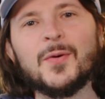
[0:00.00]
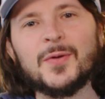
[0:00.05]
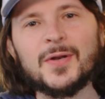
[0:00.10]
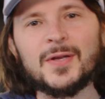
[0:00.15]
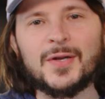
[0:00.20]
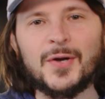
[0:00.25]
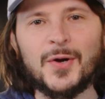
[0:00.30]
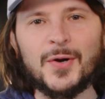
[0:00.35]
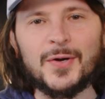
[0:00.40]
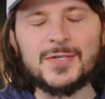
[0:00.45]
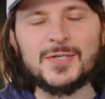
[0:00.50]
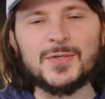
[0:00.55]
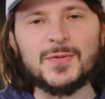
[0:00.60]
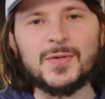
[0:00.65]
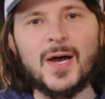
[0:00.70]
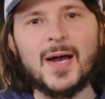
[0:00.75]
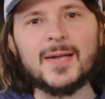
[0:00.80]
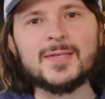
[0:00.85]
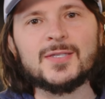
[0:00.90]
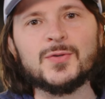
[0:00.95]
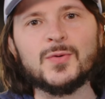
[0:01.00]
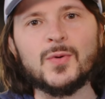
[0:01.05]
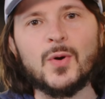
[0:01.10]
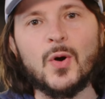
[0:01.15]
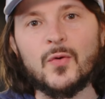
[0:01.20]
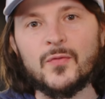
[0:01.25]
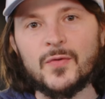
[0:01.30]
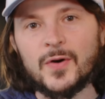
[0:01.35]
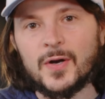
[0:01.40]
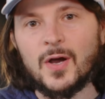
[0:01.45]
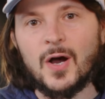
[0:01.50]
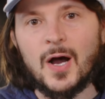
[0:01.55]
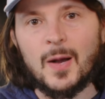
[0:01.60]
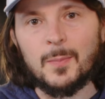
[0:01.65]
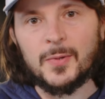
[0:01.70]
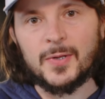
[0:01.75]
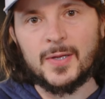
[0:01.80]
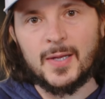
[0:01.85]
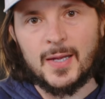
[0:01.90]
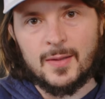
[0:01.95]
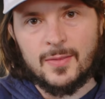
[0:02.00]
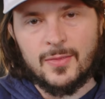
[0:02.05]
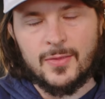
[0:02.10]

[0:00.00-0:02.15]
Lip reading: would encourage you not to overcomplicate